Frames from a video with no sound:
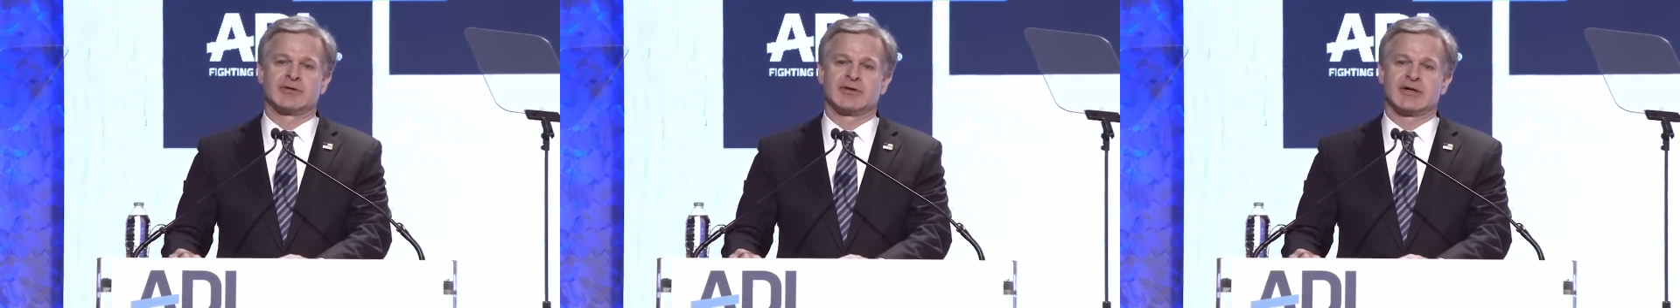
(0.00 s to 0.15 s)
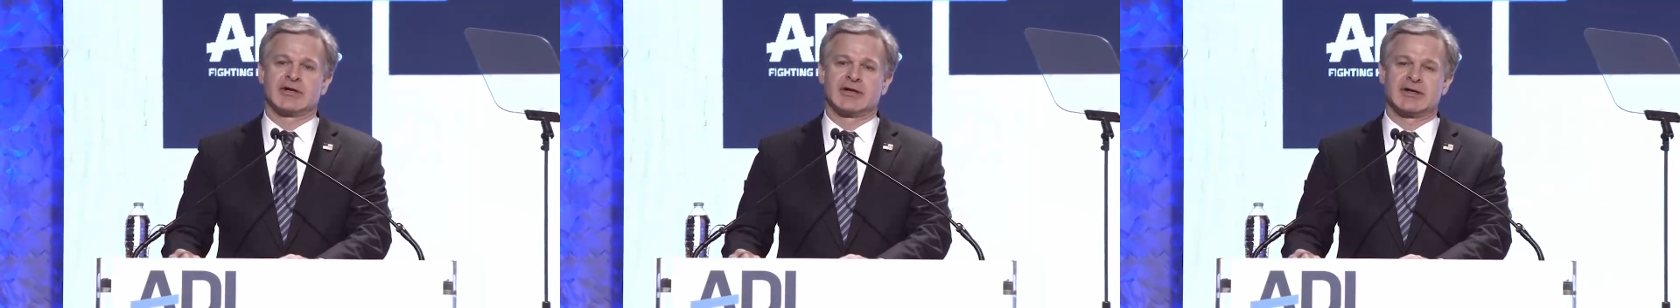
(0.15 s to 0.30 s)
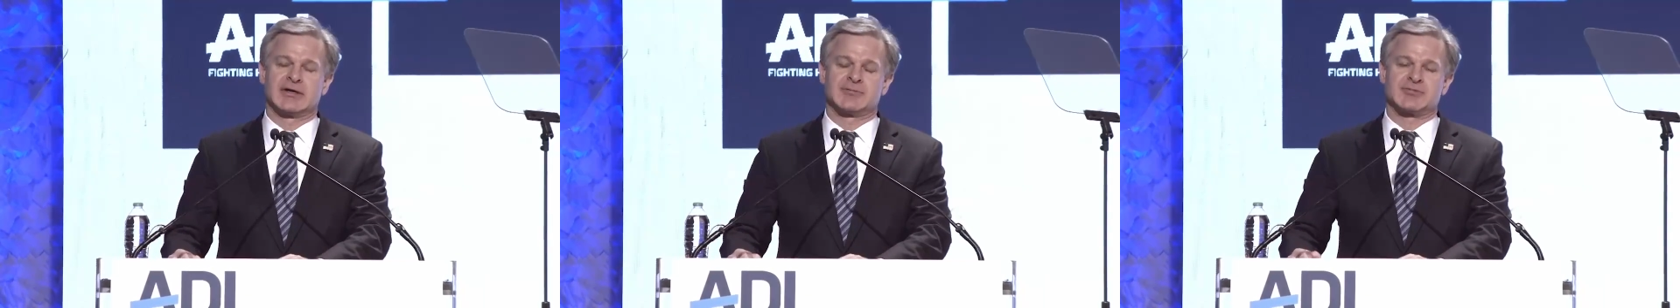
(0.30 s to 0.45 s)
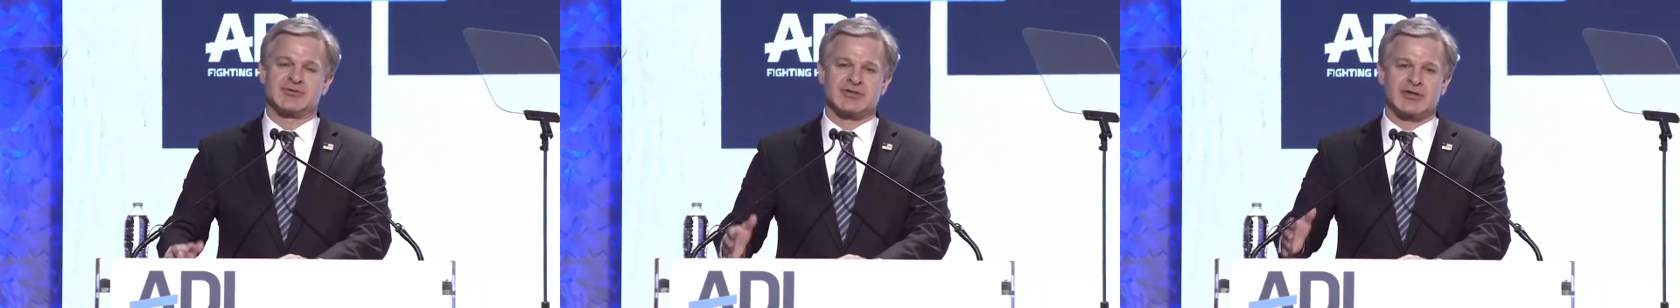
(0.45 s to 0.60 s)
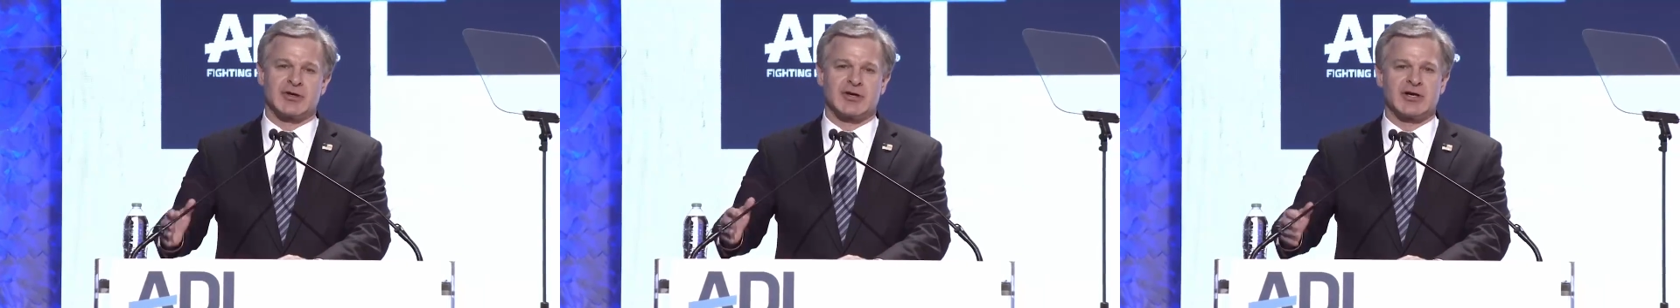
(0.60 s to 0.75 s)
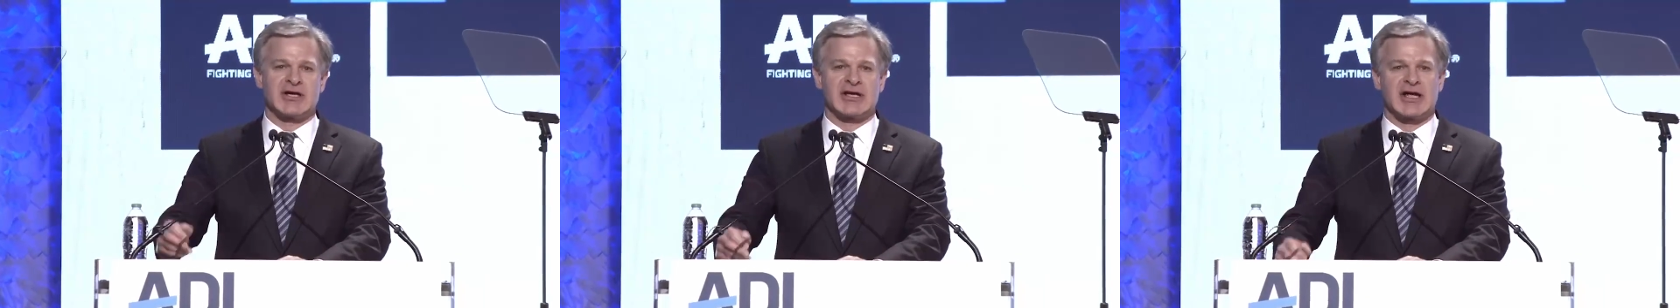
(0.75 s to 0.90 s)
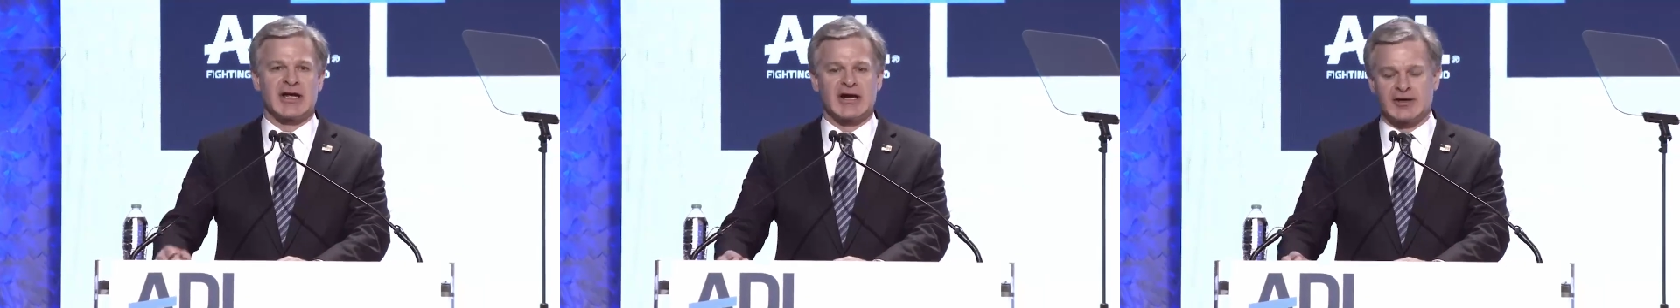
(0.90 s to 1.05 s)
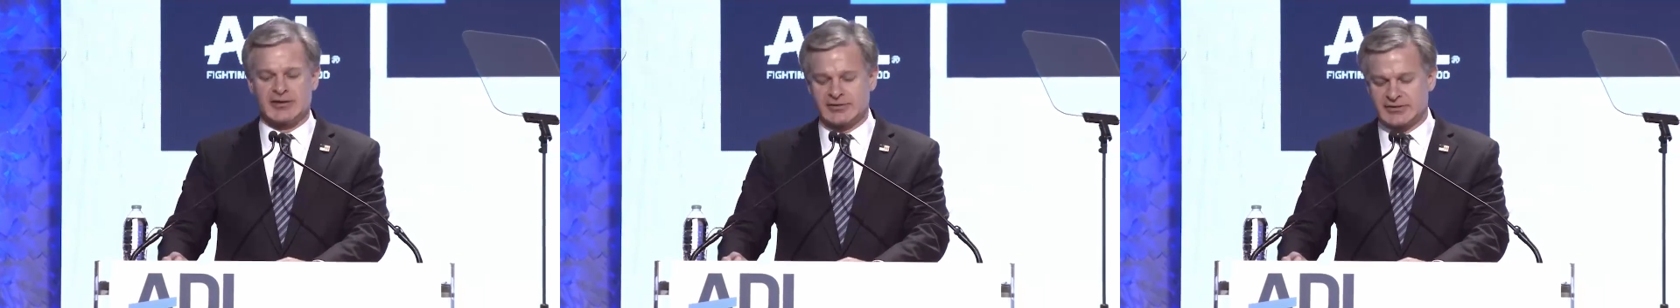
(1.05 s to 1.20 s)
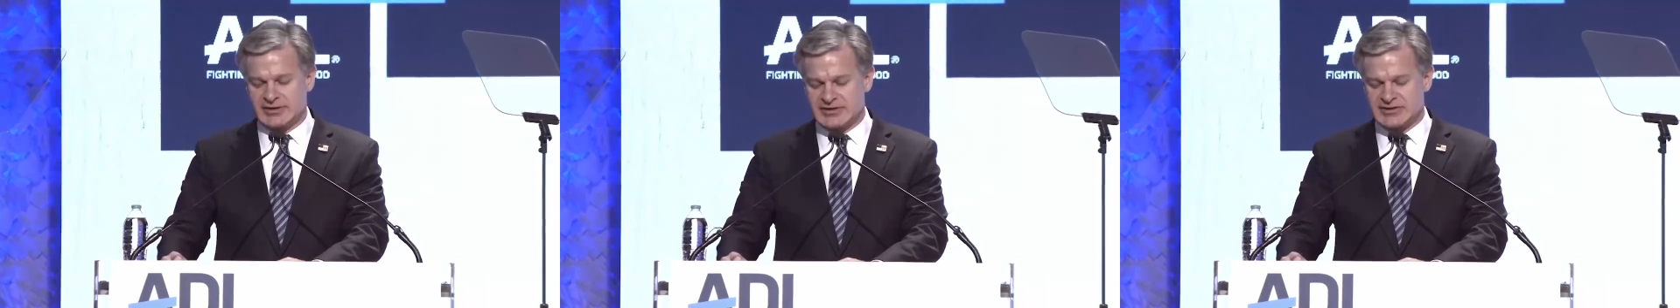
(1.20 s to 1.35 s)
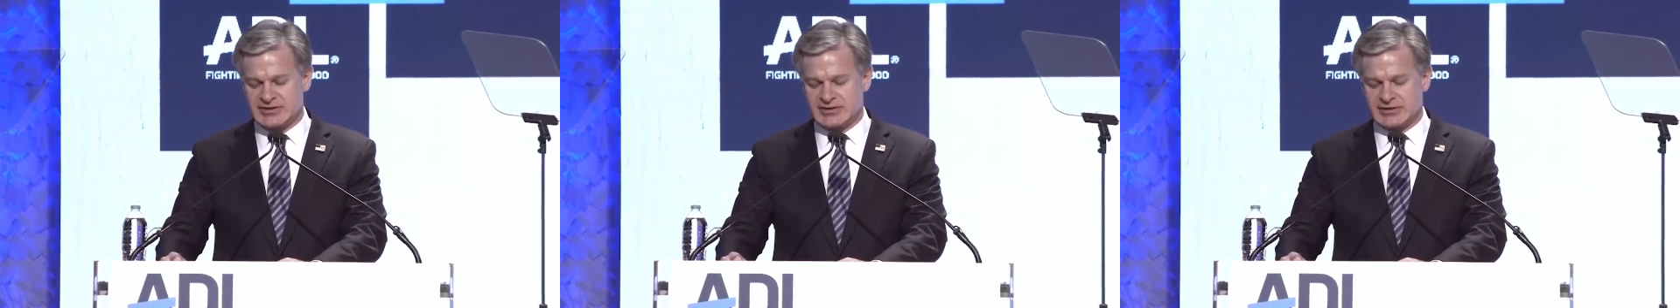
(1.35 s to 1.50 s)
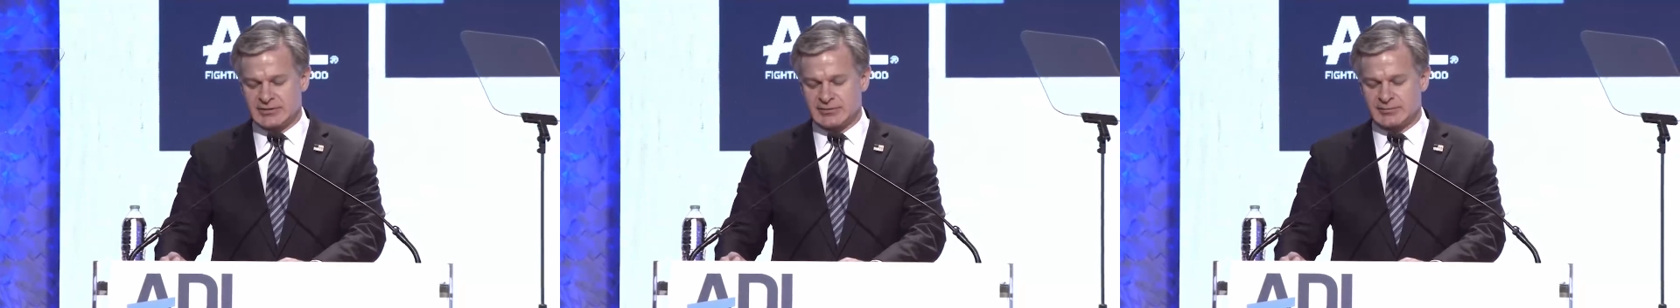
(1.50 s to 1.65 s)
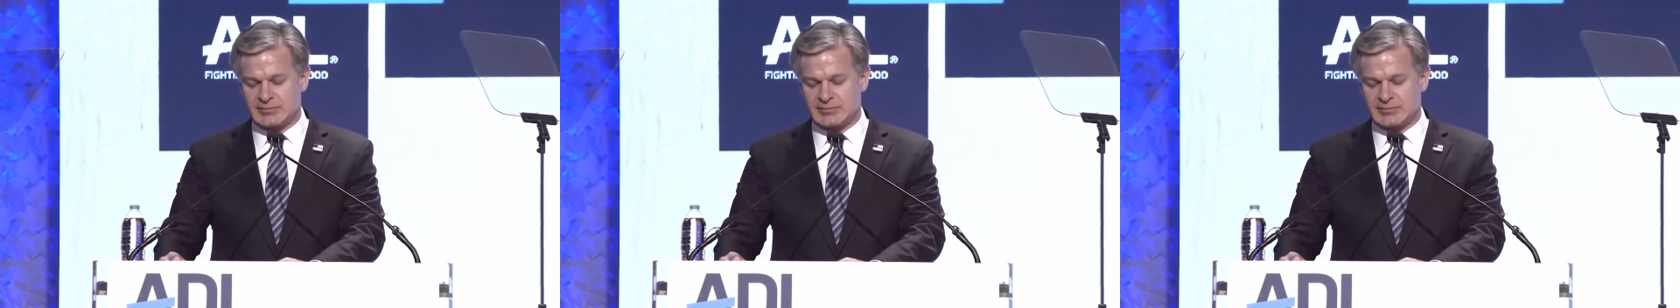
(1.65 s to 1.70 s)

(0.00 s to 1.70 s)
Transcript: uh, starting out as a